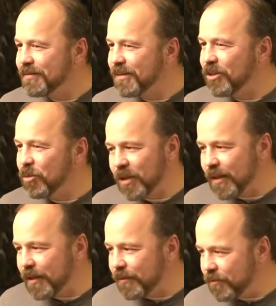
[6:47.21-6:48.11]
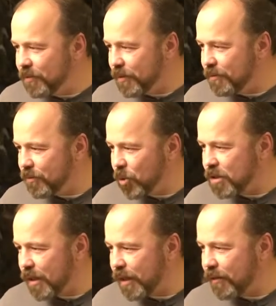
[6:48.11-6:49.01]
It really it
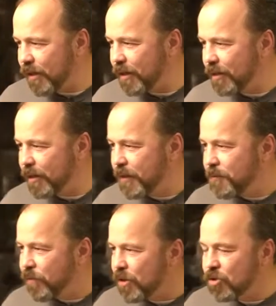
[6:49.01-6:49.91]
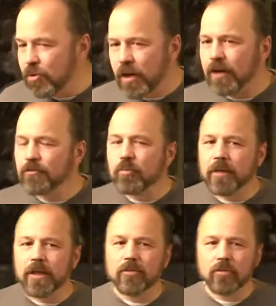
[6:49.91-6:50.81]
works like that, right? So you have to
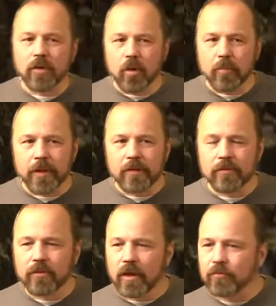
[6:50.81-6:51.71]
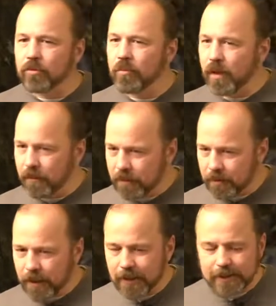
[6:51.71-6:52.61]
bring it to the open. You have to be humble
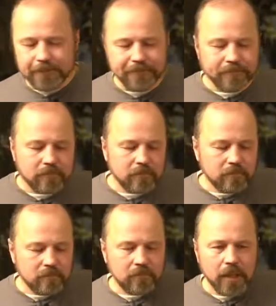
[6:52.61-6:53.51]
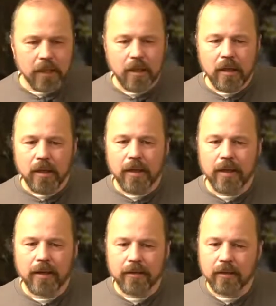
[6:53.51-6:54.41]
about it,
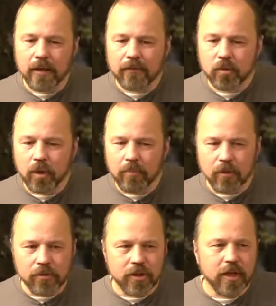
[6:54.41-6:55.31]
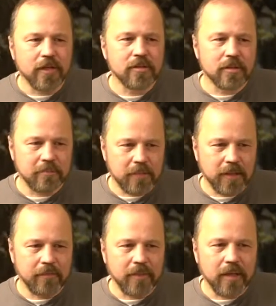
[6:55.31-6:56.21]
and you have to apologize and,
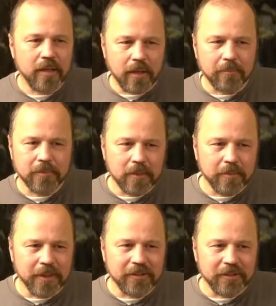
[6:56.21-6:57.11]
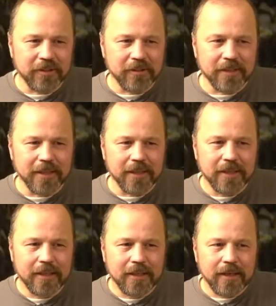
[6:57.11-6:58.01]
and make it up a little bit, you know. And
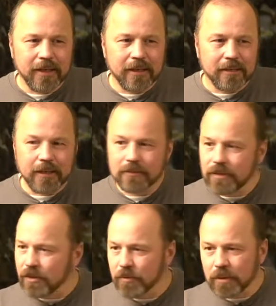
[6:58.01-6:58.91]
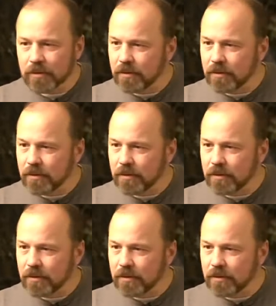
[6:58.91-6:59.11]
and then you know what?